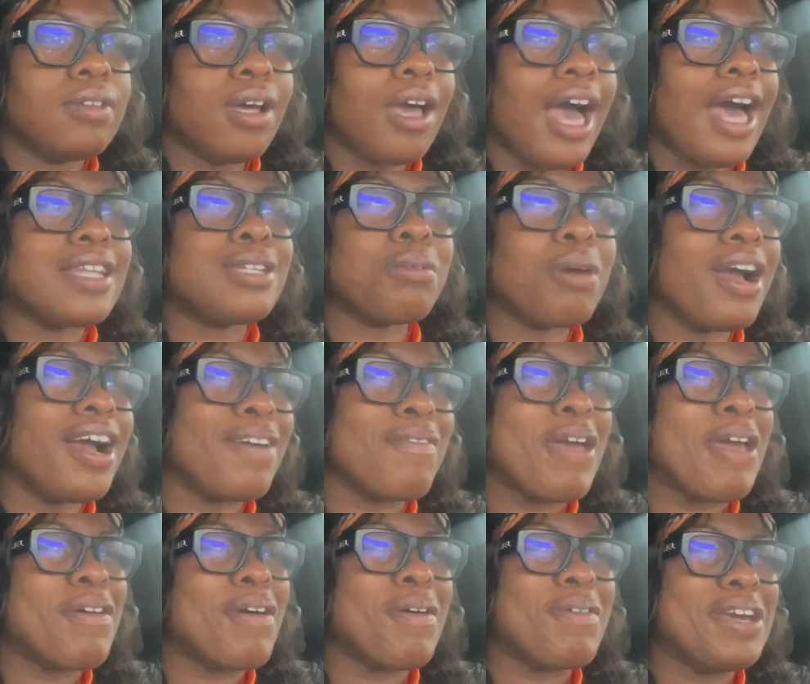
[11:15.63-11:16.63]
I swear, if
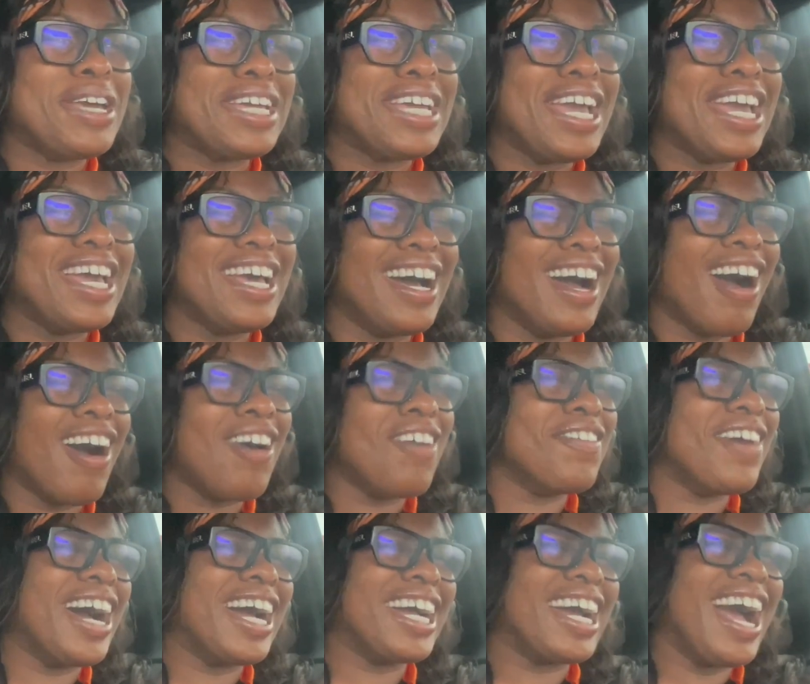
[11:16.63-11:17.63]
he be get, oh
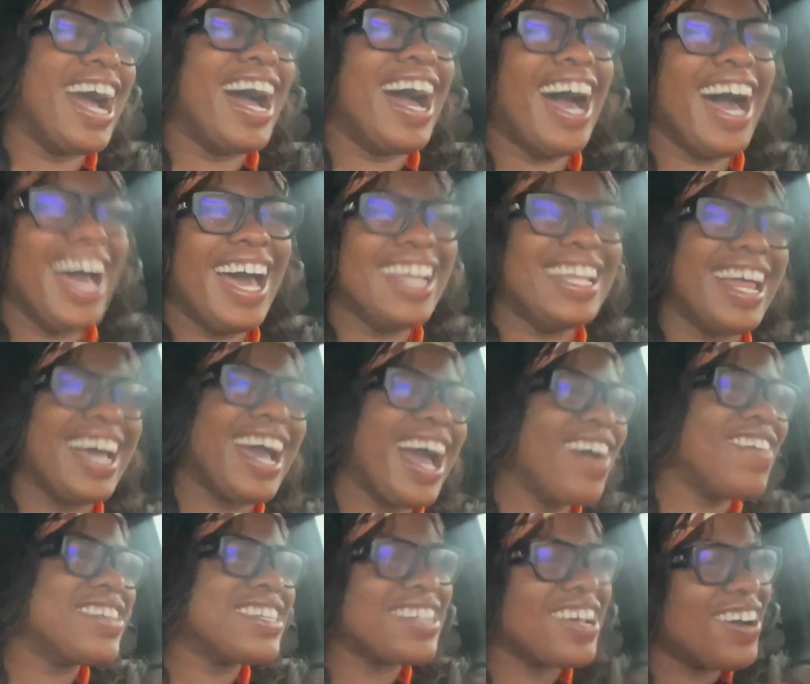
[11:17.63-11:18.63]
my God, like
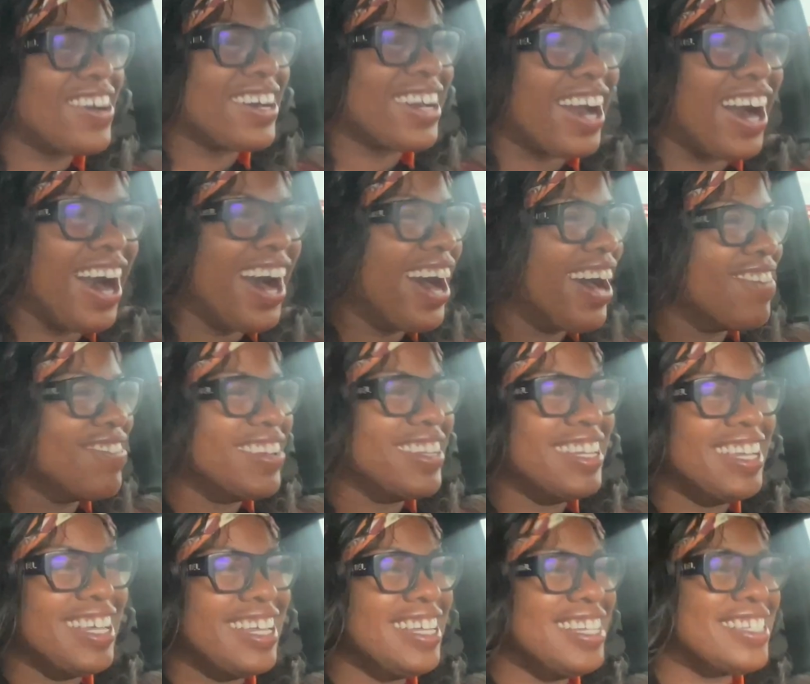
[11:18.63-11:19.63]
I was all calm and
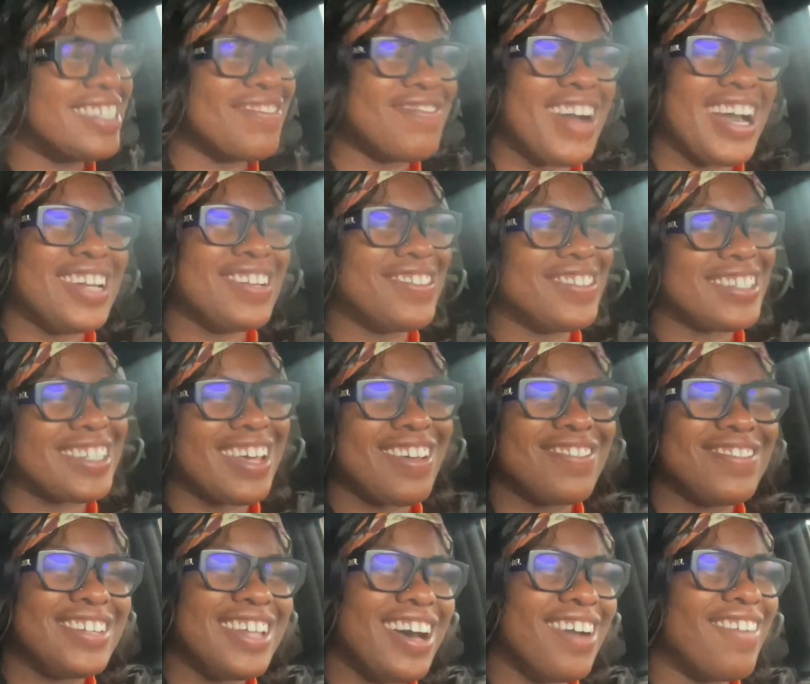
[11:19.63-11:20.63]
then somebody do so
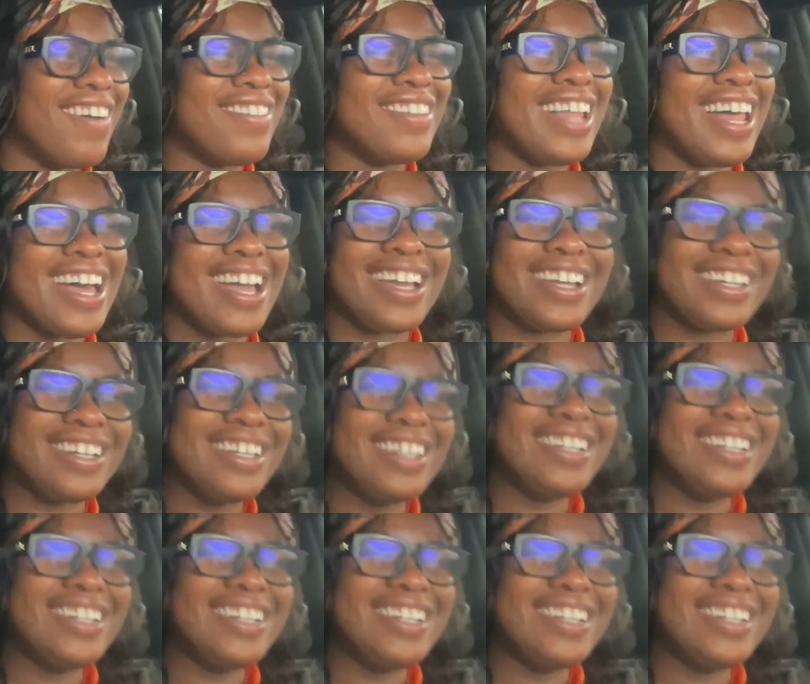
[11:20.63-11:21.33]
dumb. I'm like,